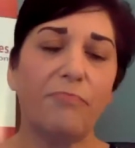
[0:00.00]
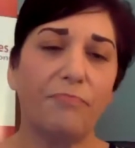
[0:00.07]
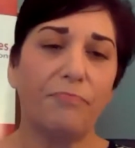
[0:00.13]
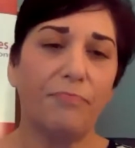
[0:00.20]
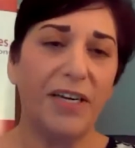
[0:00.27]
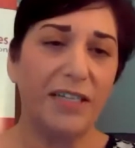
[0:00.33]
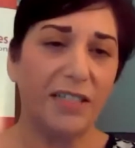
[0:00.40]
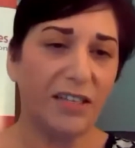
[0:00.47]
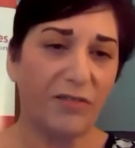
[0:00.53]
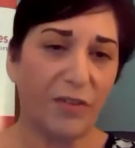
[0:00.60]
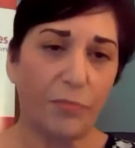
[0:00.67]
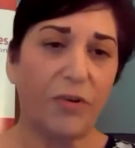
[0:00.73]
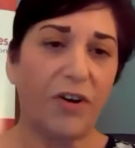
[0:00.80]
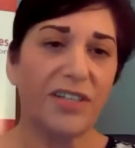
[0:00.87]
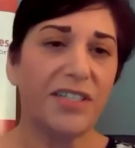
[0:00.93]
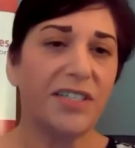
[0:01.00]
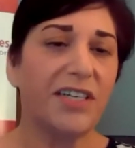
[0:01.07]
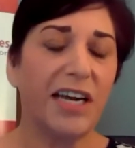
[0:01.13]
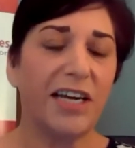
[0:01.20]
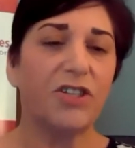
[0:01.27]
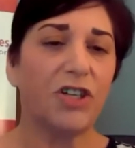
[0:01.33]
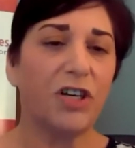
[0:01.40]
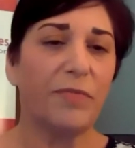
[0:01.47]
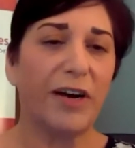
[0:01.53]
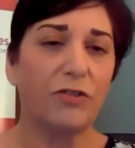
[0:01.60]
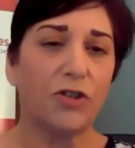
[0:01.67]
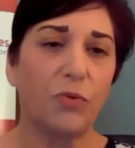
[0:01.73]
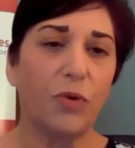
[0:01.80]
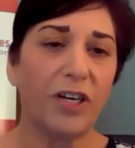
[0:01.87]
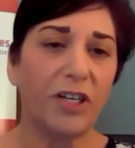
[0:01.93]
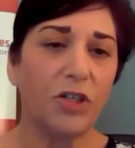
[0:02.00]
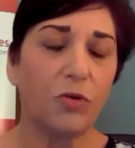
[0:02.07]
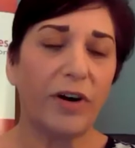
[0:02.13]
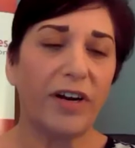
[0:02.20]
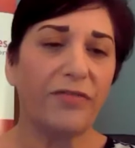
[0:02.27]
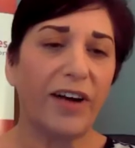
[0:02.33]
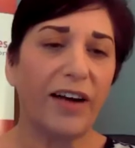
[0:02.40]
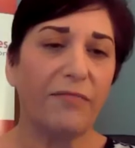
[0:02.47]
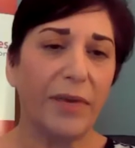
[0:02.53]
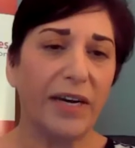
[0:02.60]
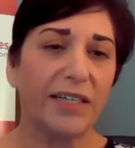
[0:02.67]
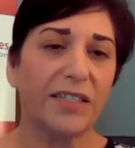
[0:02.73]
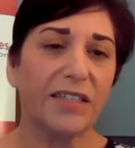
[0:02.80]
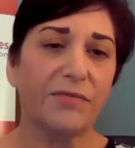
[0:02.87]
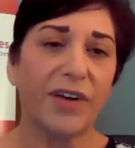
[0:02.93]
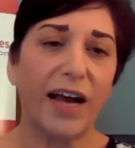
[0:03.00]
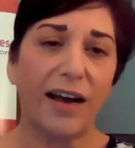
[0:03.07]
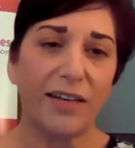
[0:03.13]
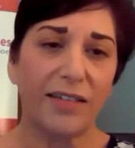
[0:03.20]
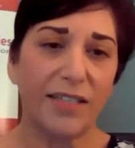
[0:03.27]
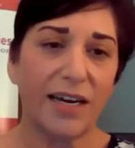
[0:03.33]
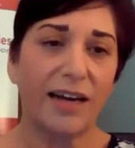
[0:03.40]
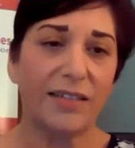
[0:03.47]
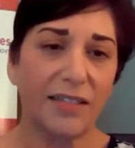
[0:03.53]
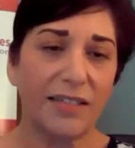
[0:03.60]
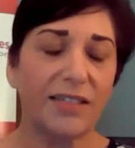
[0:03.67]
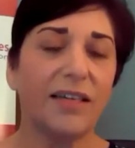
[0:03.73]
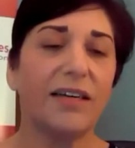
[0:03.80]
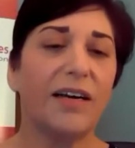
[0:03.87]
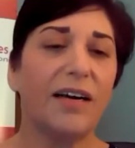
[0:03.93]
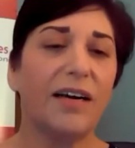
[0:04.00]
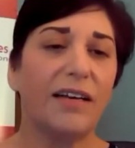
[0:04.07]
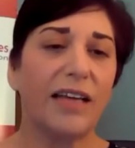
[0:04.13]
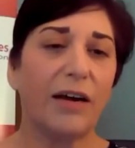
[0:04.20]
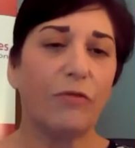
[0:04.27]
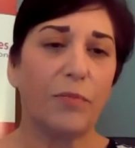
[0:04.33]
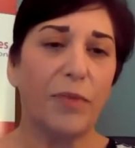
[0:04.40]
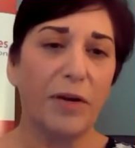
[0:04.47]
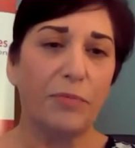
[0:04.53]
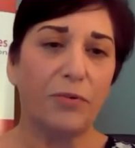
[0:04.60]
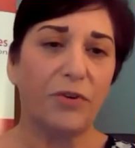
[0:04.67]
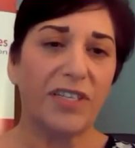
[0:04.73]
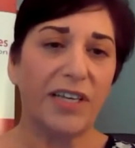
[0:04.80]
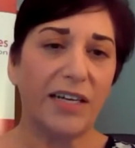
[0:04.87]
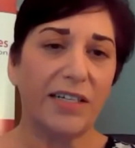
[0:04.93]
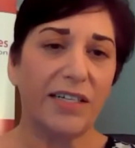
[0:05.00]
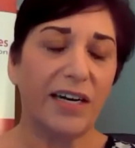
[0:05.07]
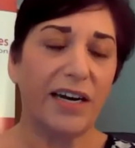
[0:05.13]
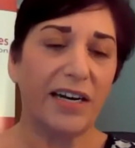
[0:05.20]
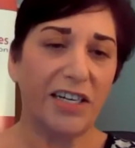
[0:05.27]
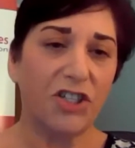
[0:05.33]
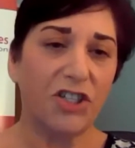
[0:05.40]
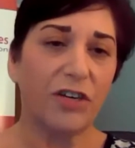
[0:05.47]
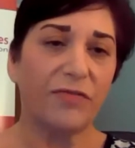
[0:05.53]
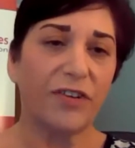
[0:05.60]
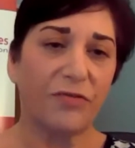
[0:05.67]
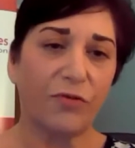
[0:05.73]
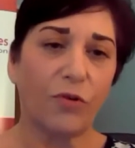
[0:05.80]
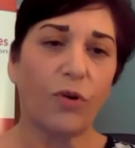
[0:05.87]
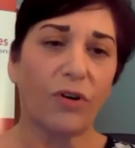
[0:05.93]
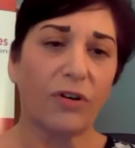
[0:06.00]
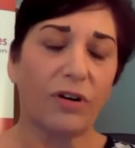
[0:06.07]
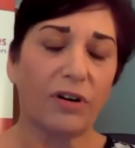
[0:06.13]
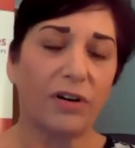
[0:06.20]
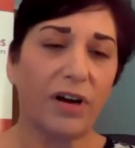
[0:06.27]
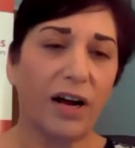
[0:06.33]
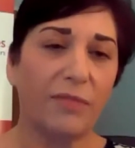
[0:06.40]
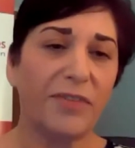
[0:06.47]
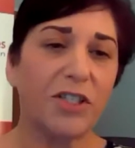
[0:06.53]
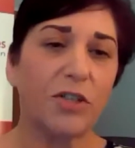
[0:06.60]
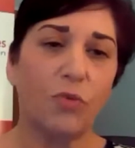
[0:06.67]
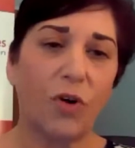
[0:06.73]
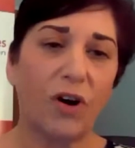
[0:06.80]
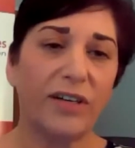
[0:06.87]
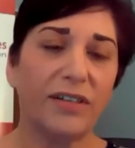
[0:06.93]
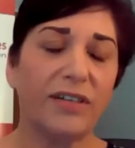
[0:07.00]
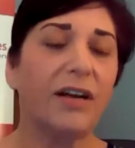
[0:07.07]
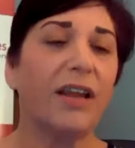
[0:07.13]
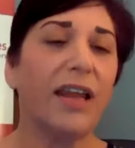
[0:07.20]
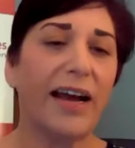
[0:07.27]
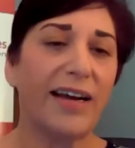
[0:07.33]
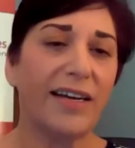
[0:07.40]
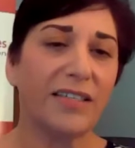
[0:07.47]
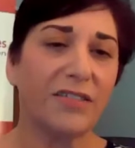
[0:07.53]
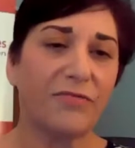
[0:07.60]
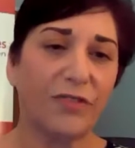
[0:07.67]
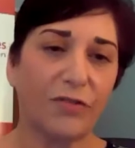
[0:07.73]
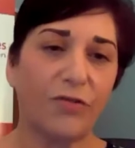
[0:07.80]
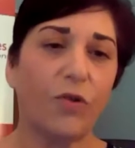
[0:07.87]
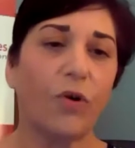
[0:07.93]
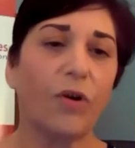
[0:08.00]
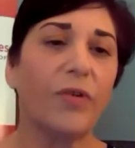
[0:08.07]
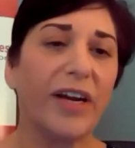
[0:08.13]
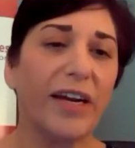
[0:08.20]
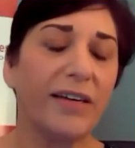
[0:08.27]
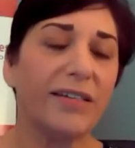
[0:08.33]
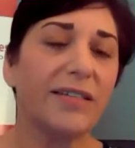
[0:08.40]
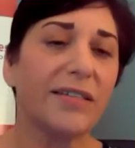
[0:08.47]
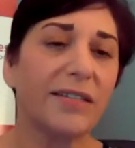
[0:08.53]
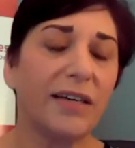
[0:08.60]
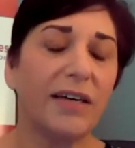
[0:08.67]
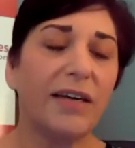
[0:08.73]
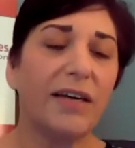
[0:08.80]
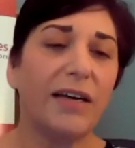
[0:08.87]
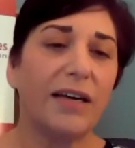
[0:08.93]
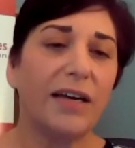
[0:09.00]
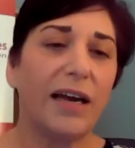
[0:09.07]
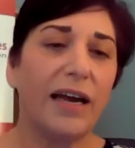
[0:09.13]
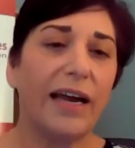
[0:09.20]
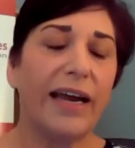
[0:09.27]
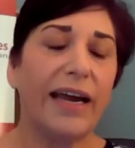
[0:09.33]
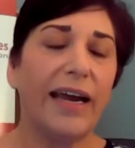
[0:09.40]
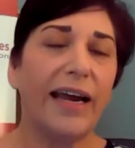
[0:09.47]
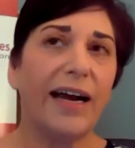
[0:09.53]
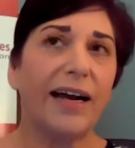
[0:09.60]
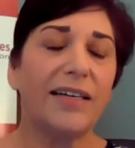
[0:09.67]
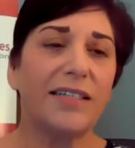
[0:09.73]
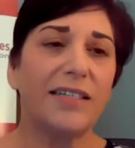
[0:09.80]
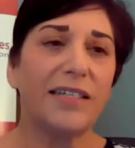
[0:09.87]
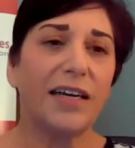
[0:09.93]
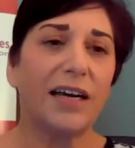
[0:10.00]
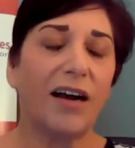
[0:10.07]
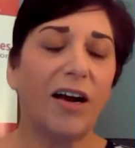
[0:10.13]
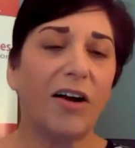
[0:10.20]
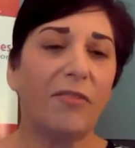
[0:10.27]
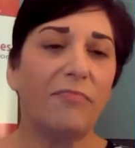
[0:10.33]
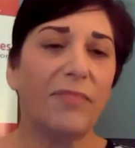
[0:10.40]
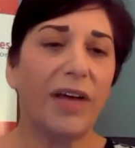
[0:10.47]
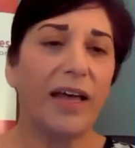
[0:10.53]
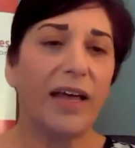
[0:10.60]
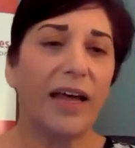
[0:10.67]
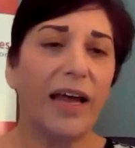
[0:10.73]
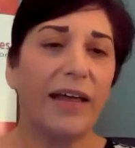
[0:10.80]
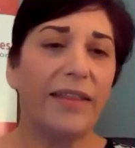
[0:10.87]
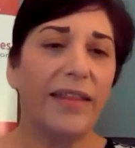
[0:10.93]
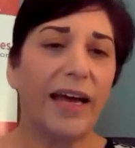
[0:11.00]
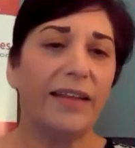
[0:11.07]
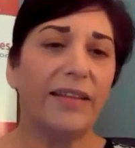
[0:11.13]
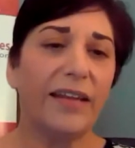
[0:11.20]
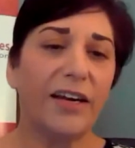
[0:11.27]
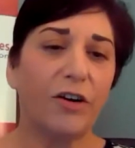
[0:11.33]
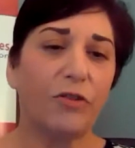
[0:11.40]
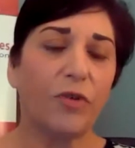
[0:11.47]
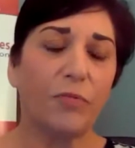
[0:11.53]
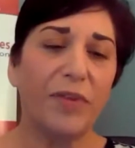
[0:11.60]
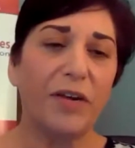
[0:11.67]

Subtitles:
piece of a presentation, about 20-25 minutes of content that will be presented at each of the 4, it's one class for 4 weeks. And then there will be